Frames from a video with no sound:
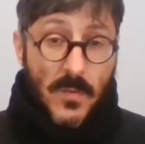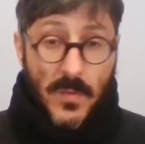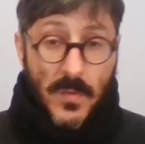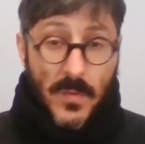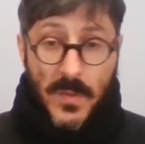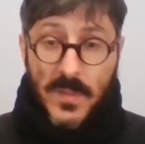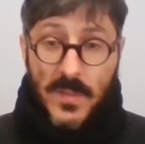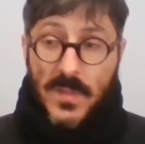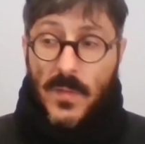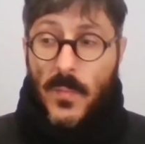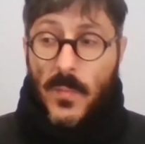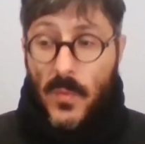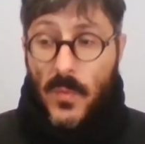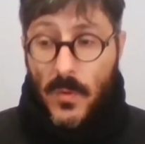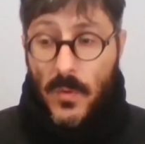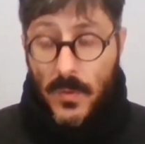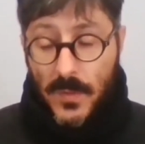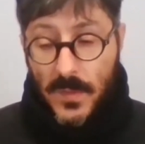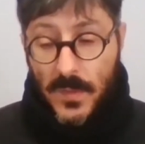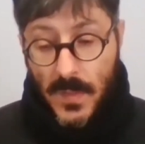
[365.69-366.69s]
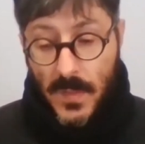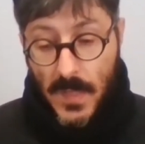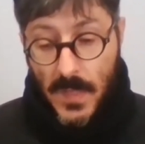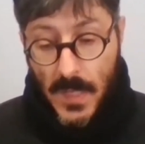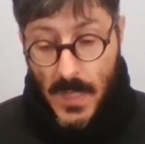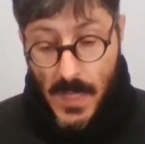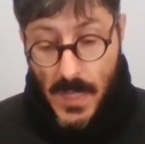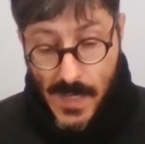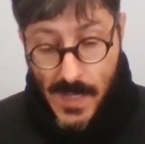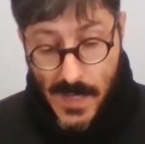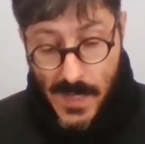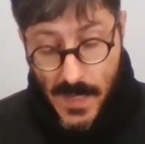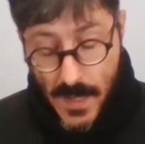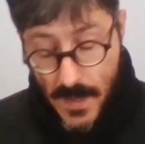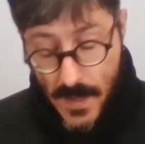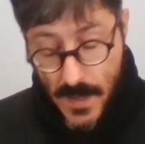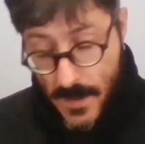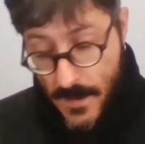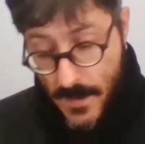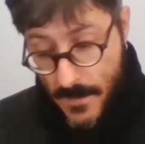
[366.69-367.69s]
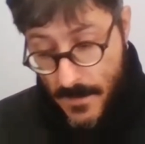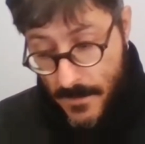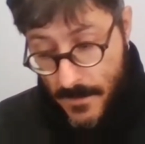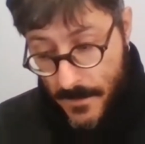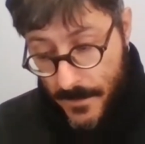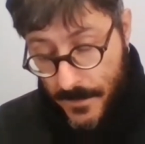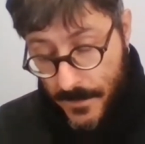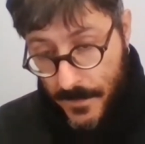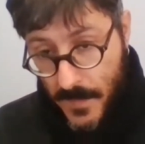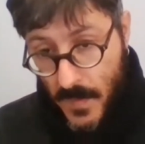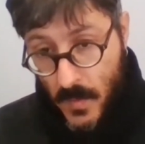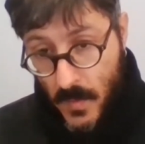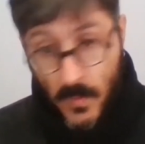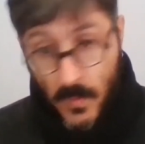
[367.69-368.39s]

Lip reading: or the support to